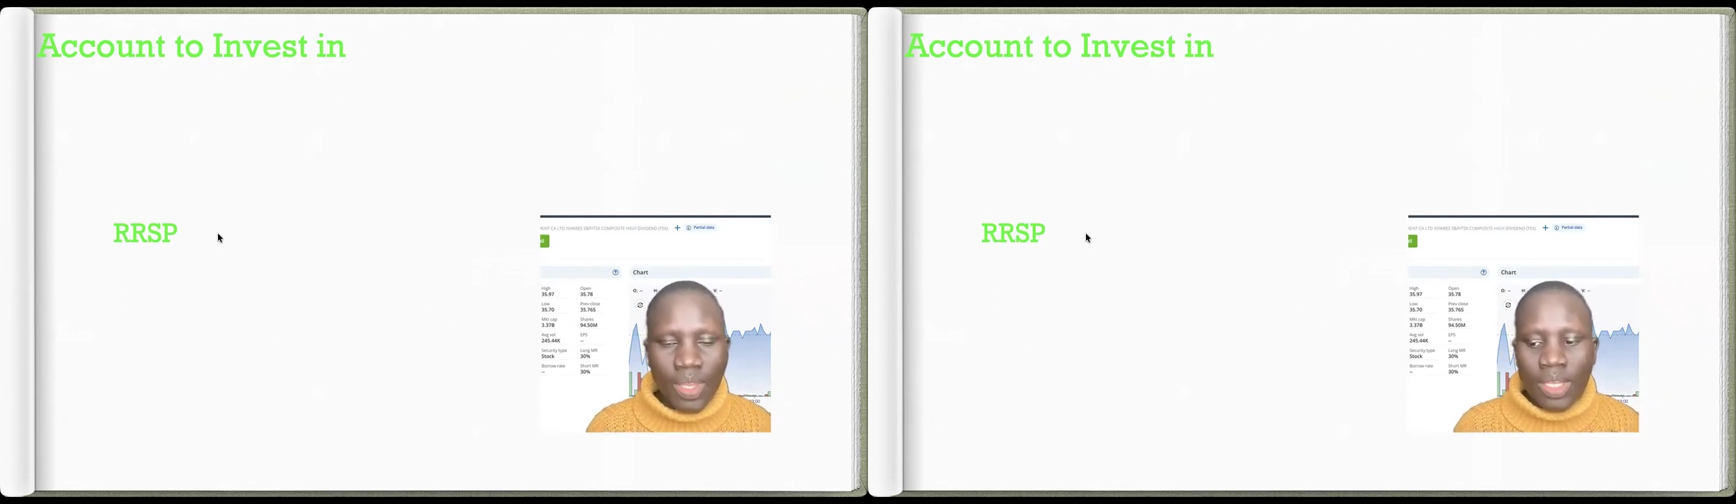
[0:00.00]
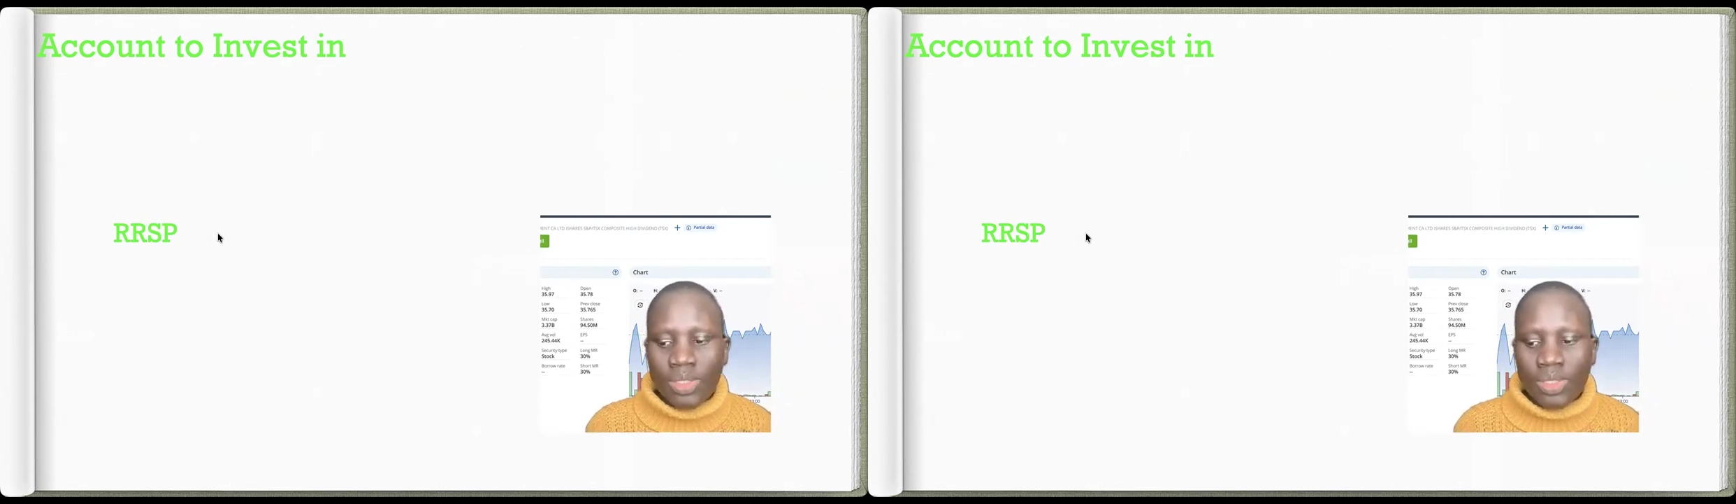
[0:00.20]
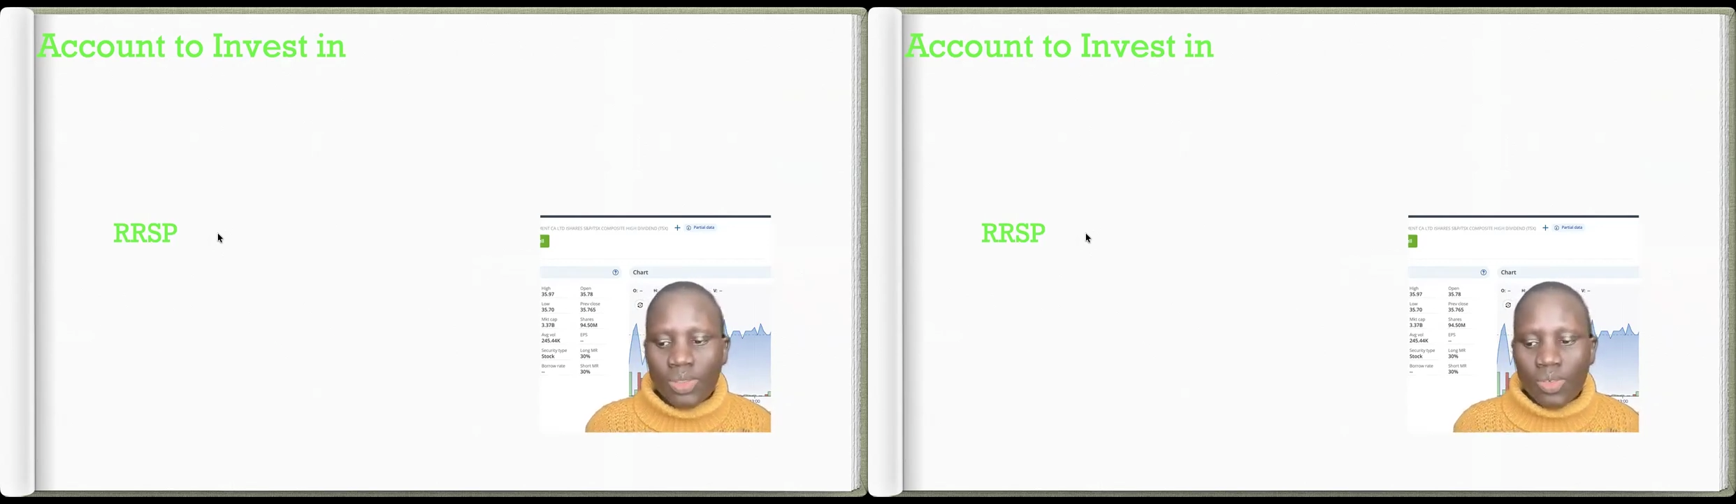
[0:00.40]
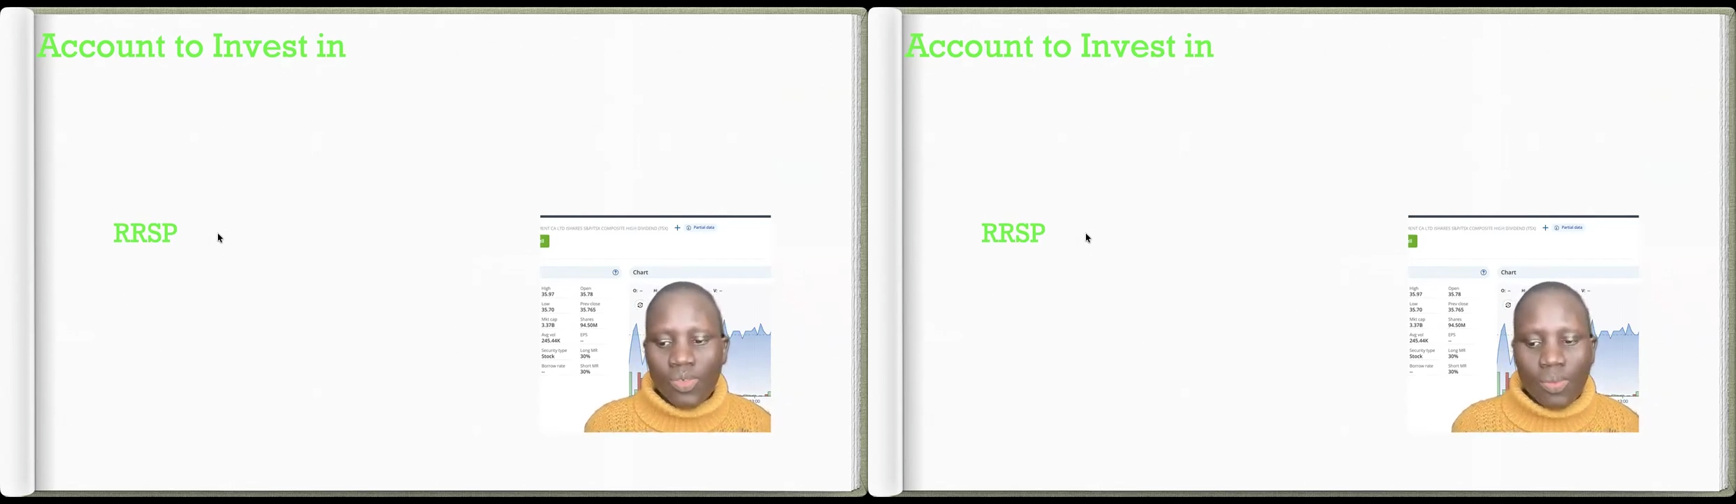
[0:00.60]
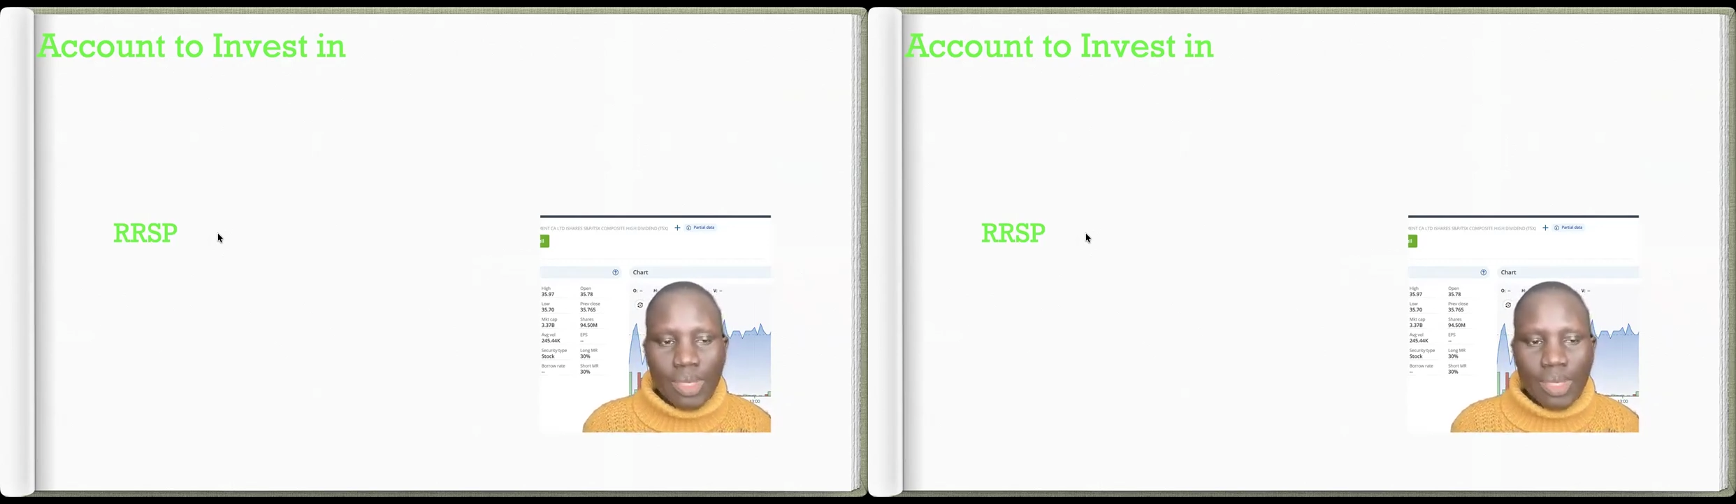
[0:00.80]
So for
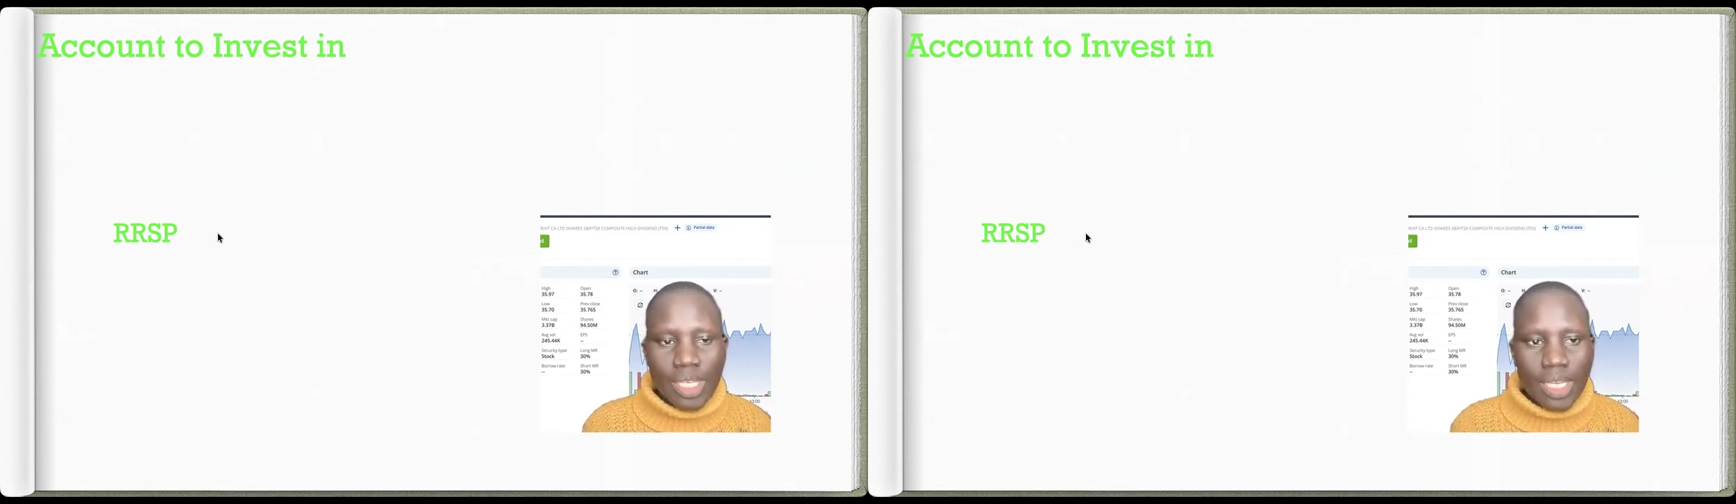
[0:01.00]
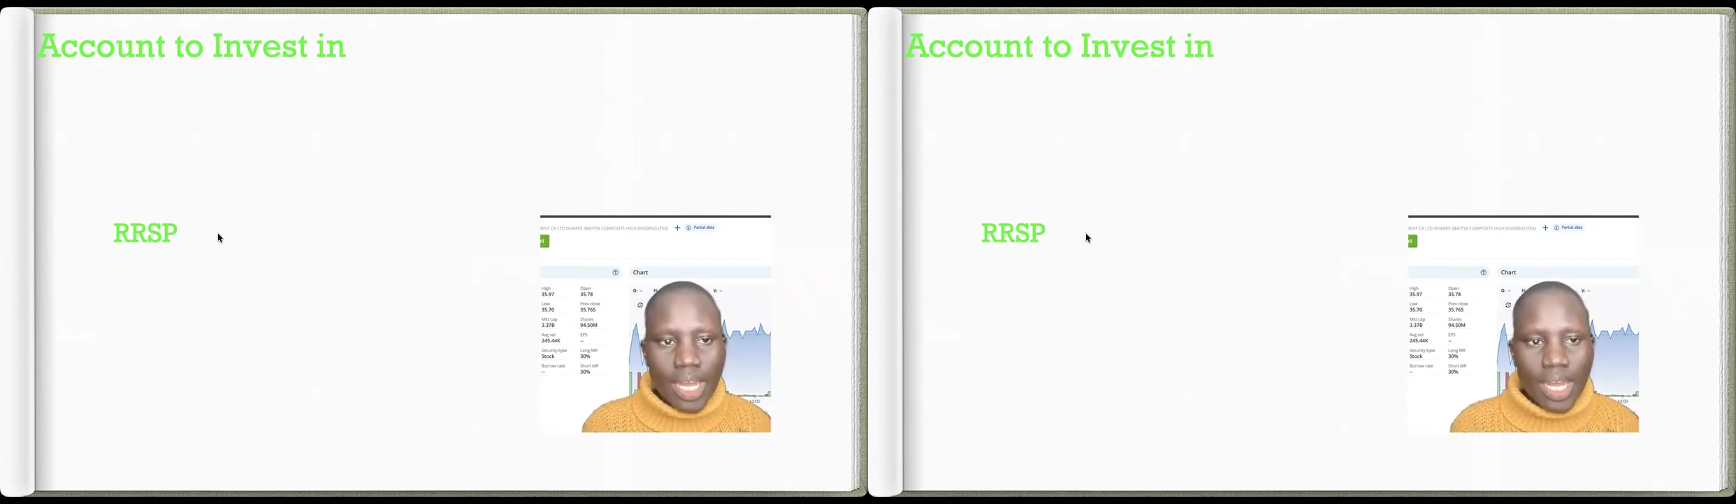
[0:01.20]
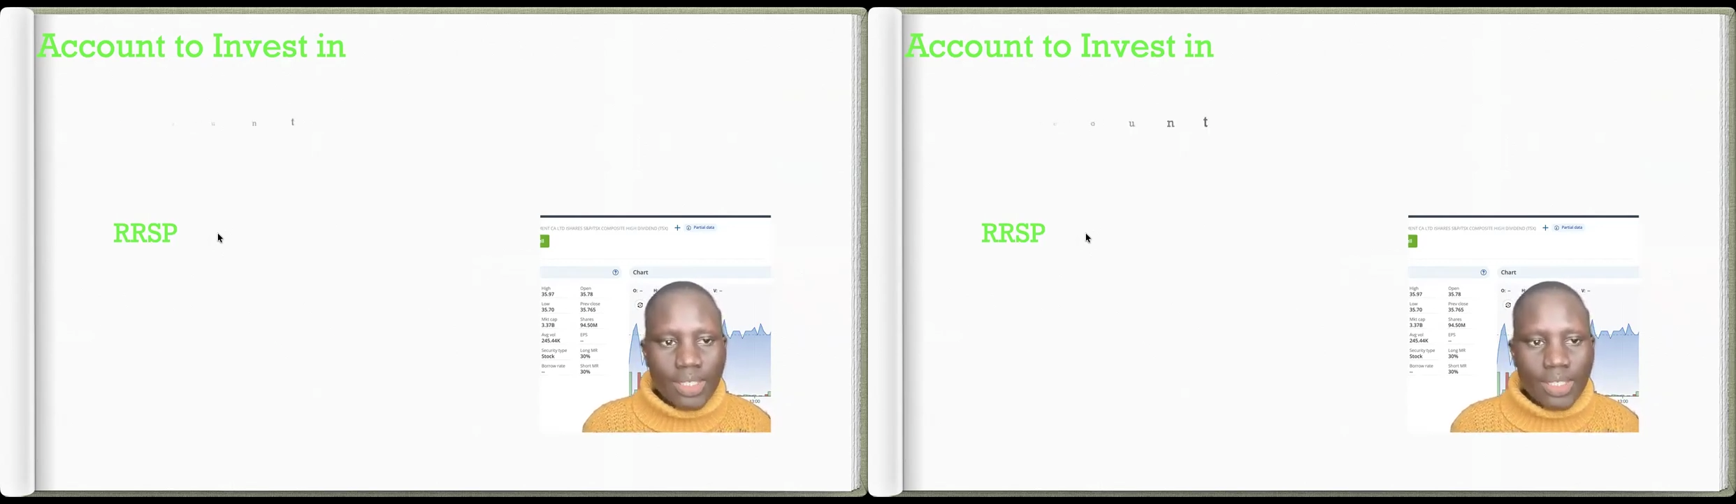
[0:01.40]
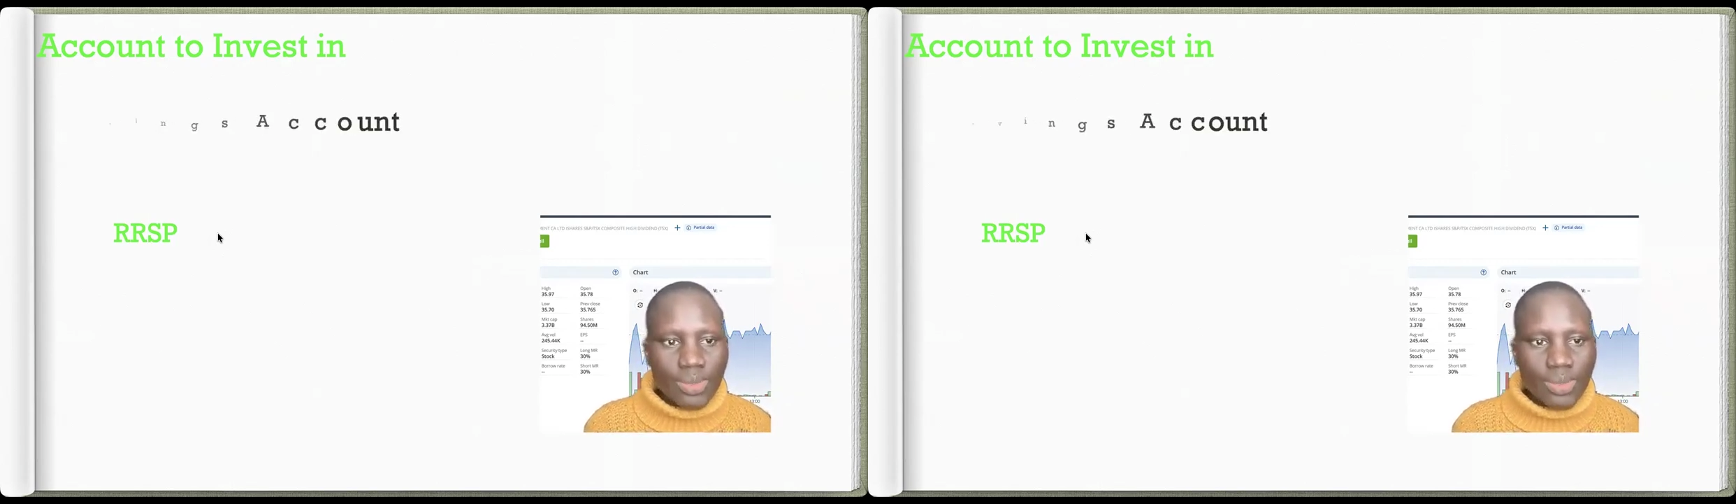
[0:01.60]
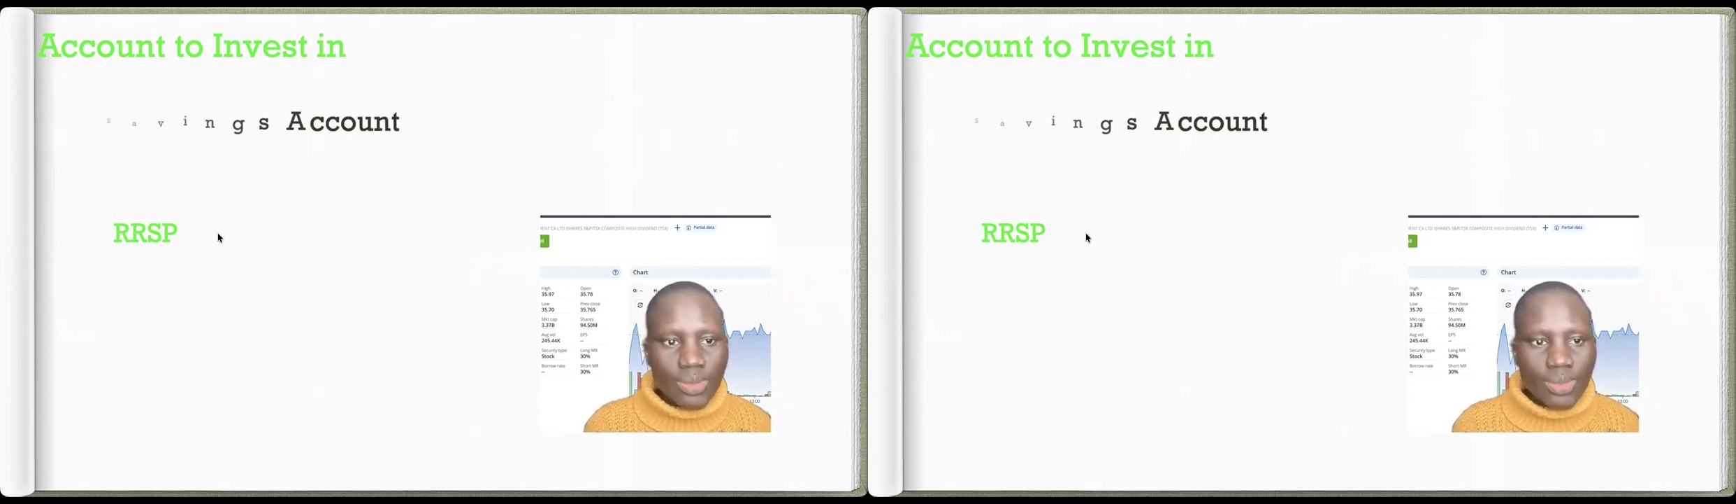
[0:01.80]
me, I use